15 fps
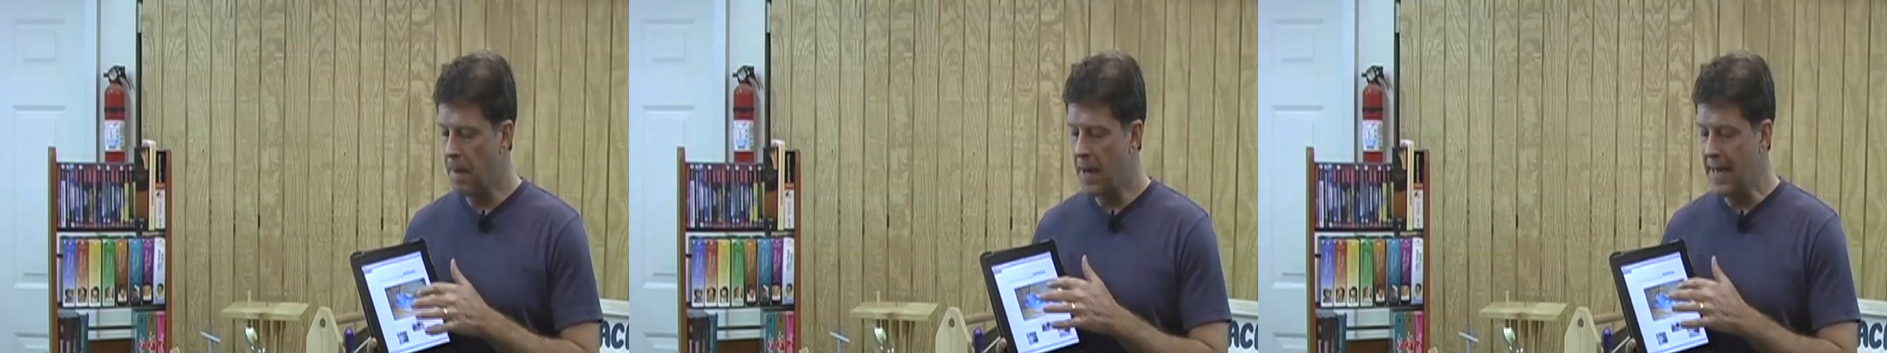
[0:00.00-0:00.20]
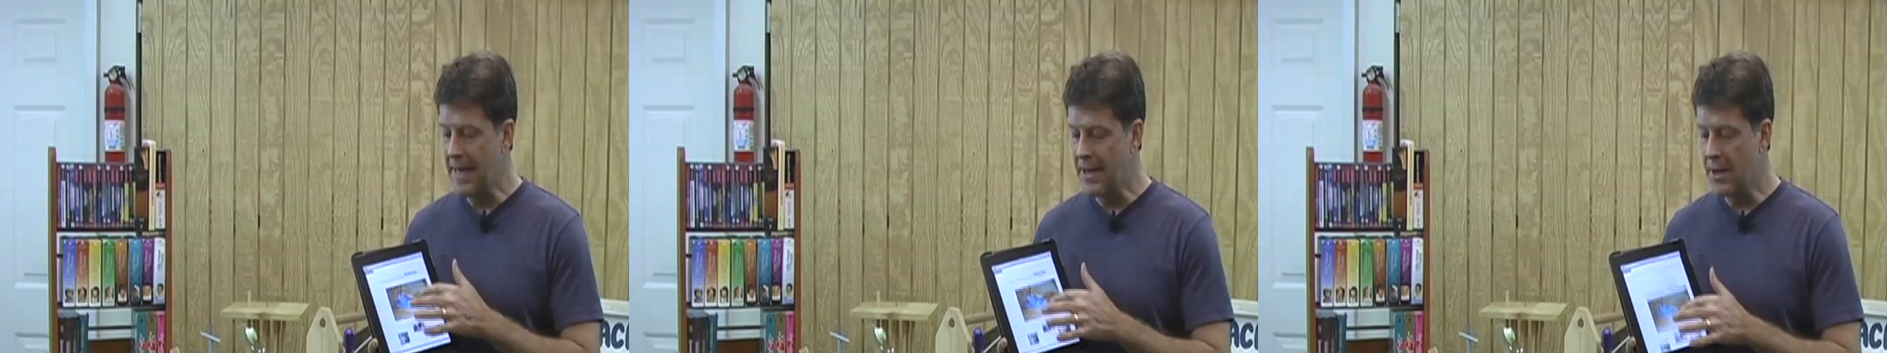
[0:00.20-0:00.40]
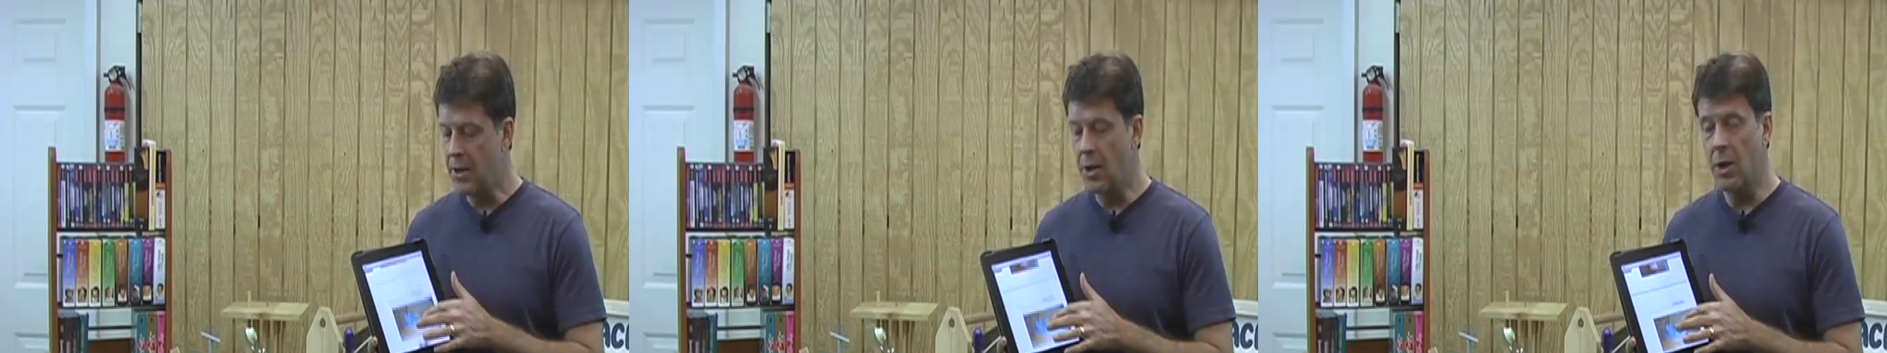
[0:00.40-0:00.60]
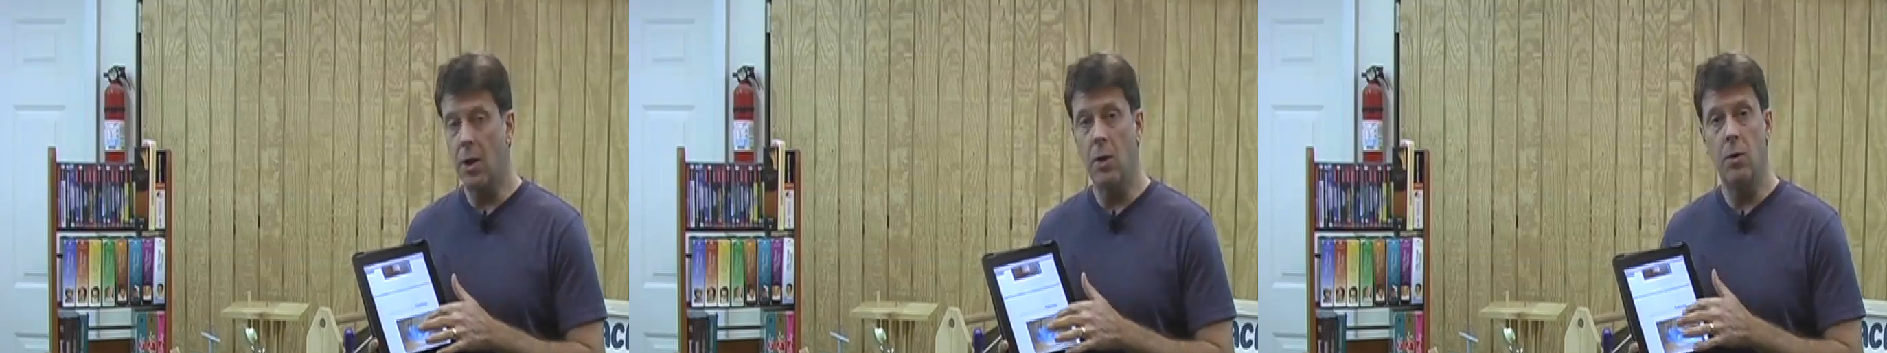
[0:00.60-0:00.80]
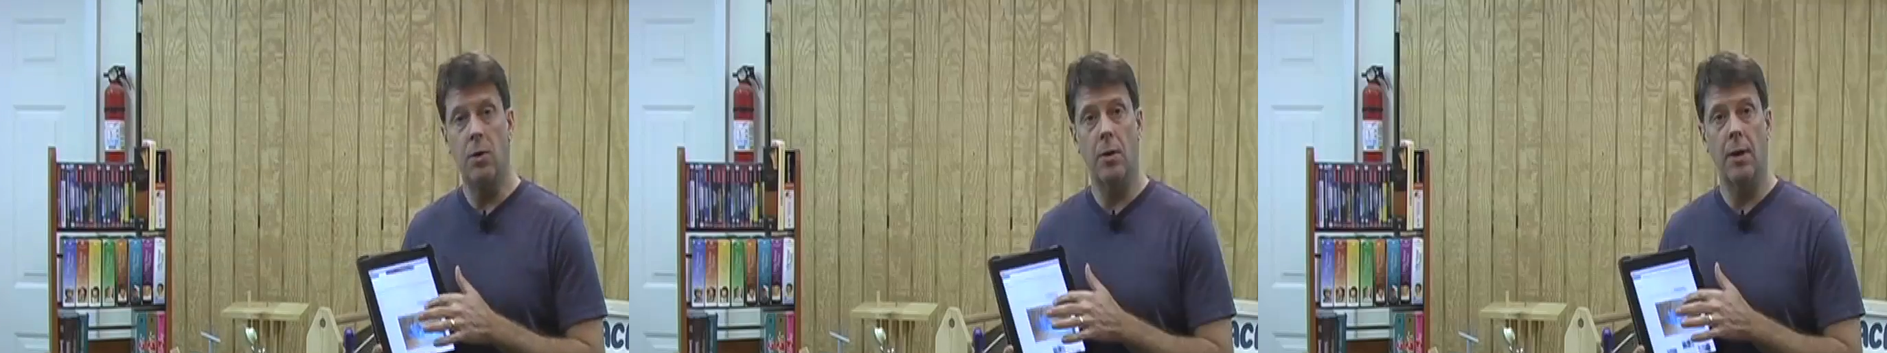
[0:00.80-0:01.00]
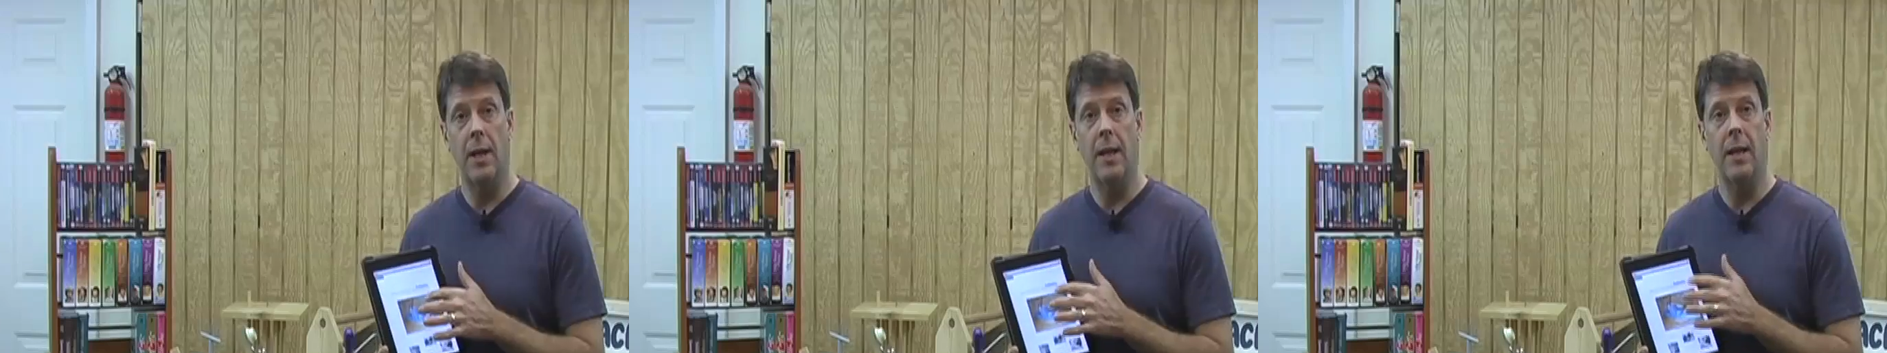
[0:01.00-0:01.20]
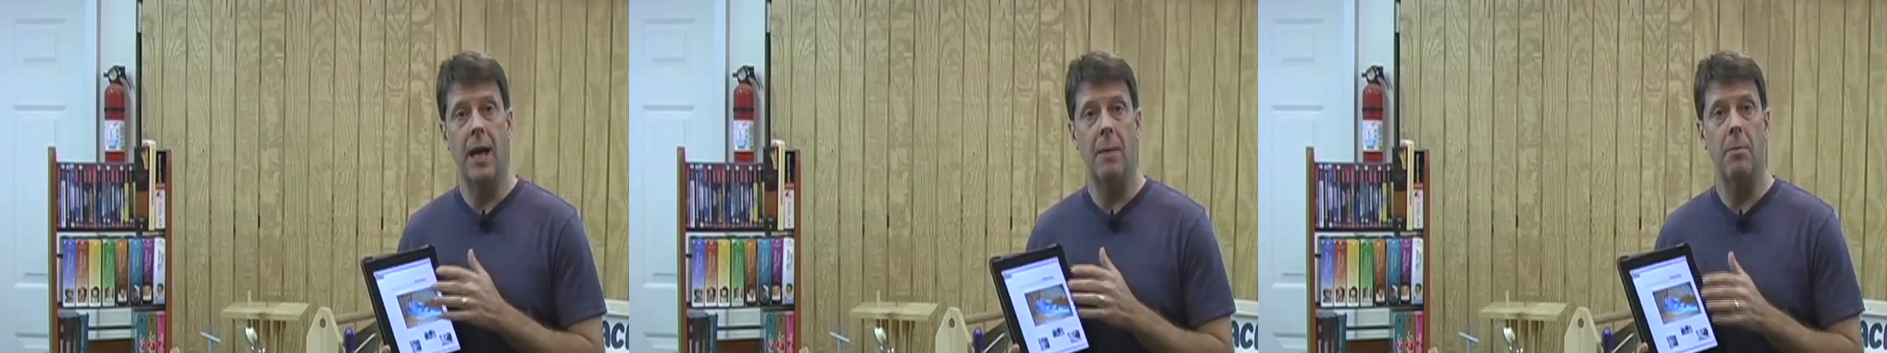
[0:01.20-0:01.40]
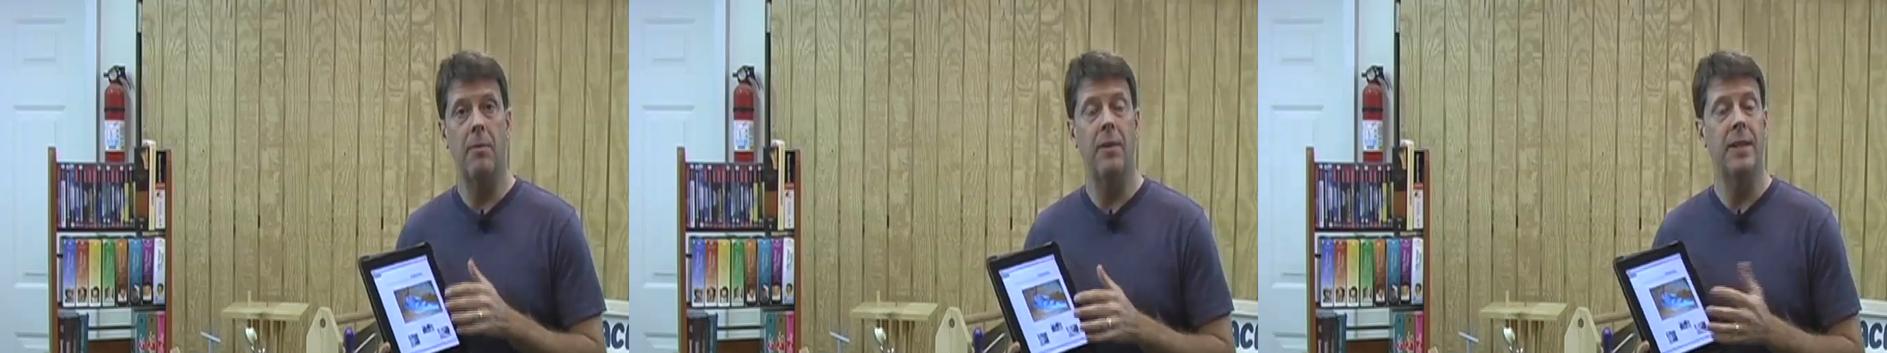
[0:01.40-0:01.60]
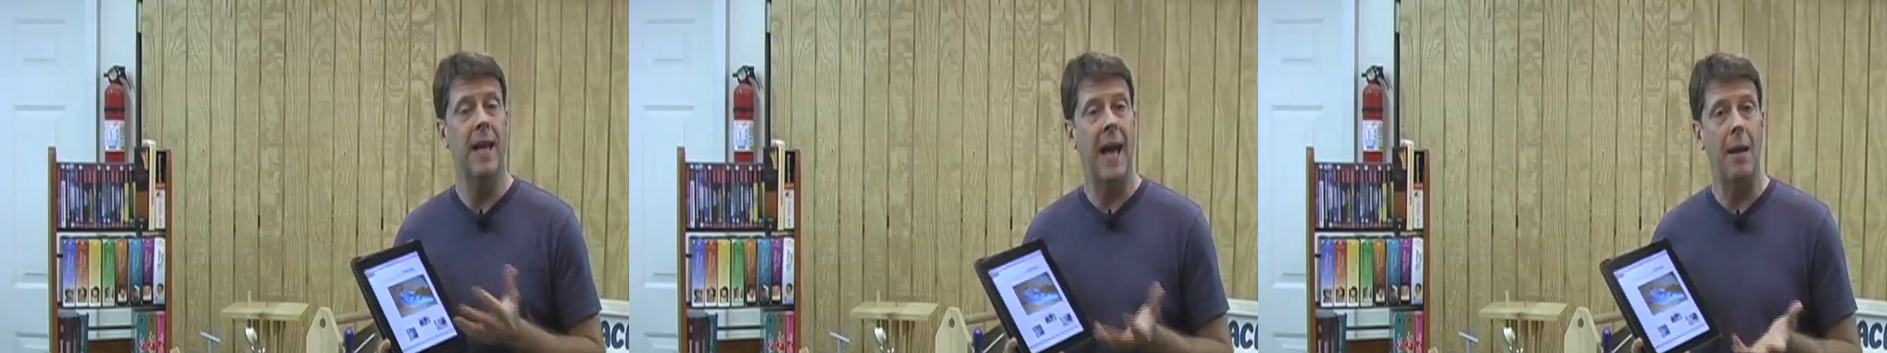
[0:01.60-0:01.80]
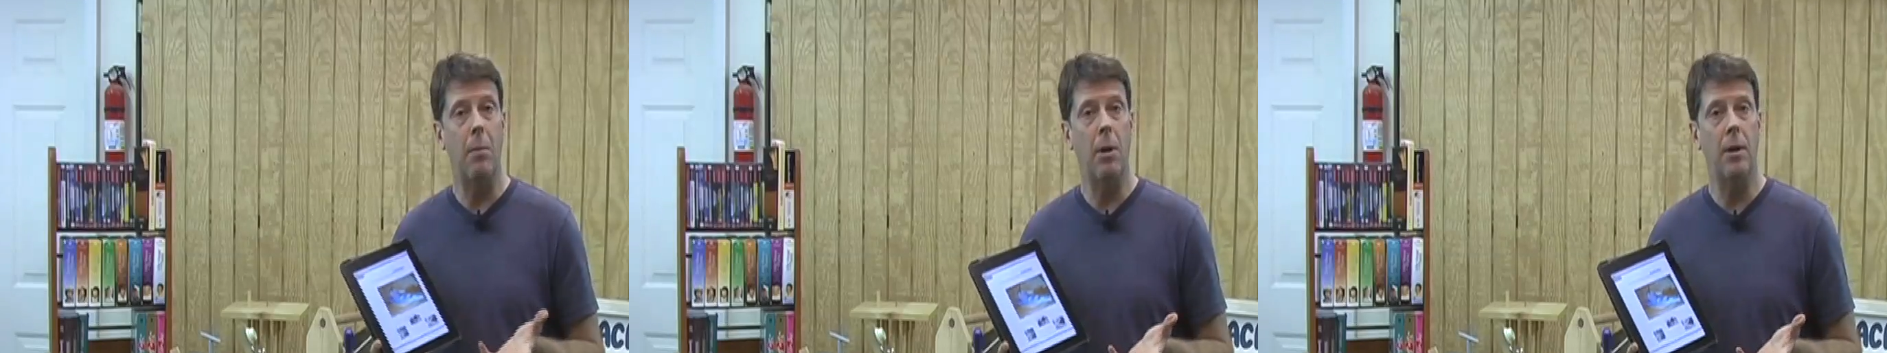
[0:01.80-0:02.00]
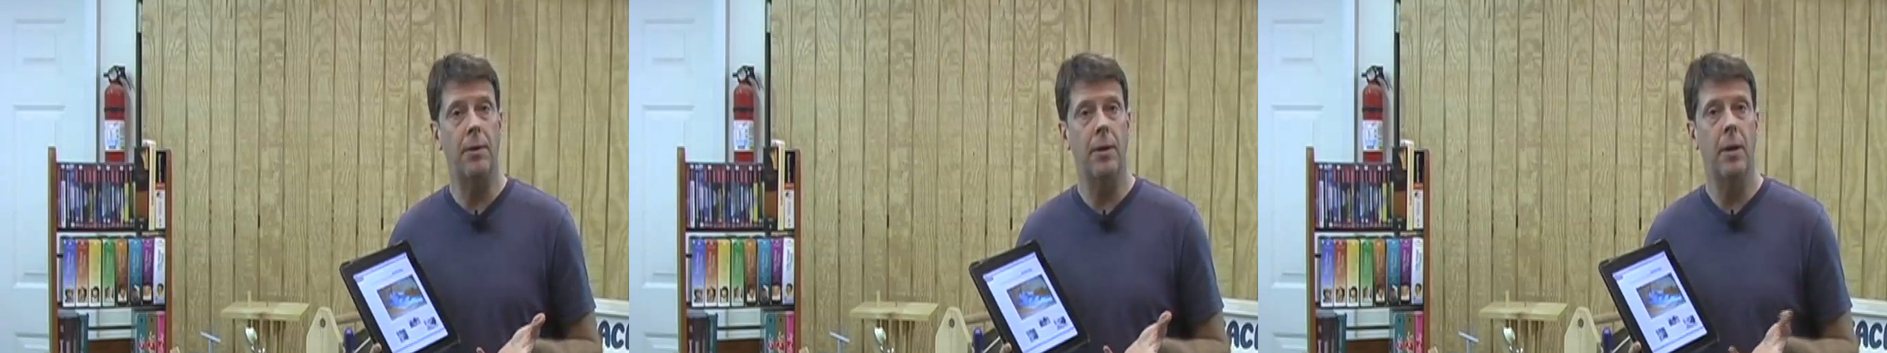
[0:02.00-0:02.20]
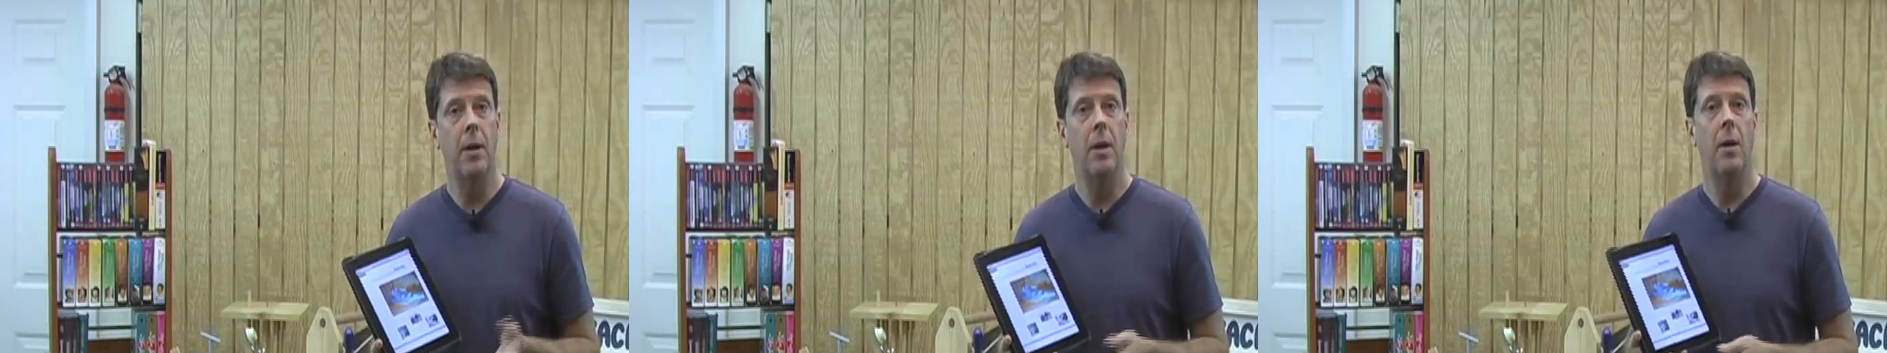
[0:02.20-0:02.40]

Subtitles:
easy to use on any type of a tablet.